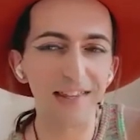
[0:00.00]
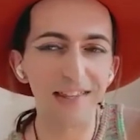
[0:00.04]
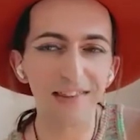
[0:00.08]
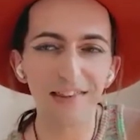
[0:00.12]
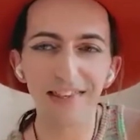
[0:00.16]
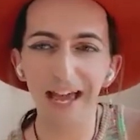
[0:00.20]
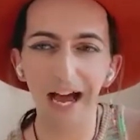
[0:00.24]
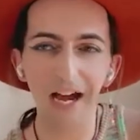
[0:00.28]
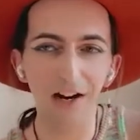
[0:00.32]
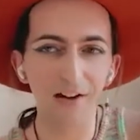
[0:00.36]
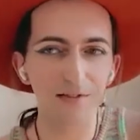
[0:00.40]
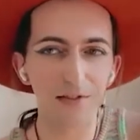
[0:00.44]

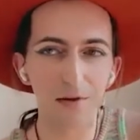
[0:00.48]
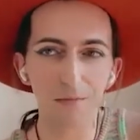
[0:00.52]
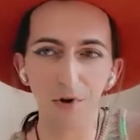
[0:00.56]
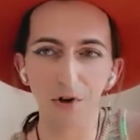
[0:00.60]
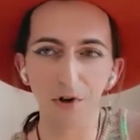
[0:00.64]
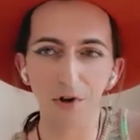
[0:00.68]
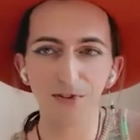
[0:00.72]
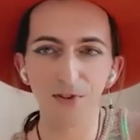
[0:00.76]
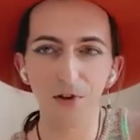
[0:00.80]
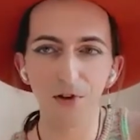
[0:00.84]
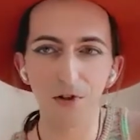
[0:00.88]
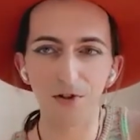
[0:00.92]
the
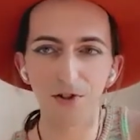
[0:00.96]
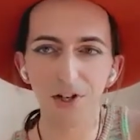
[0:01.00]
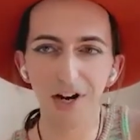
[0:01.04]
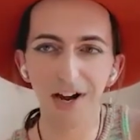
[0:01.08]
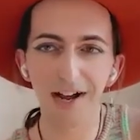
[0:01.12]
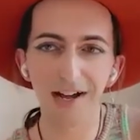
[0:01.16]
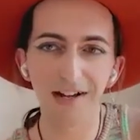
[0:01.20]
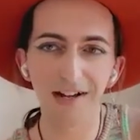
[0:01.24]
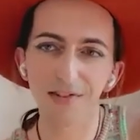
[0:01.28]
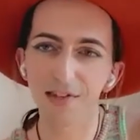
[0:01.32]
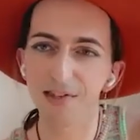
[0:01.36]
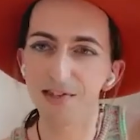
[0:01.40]
out-of-the-box
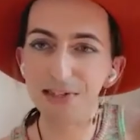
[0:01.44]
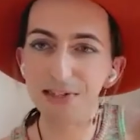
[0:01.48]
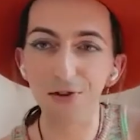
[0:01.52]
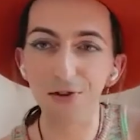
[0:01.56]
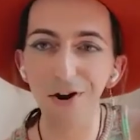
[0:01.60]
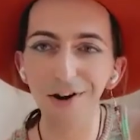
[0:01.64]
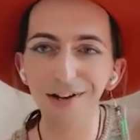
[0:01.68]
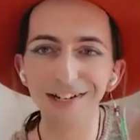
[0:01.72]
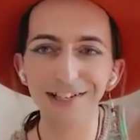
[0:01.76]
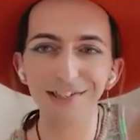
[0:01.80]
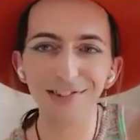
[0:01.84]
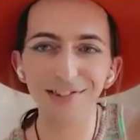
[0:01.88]
contracts. It's
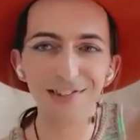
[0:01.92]
not an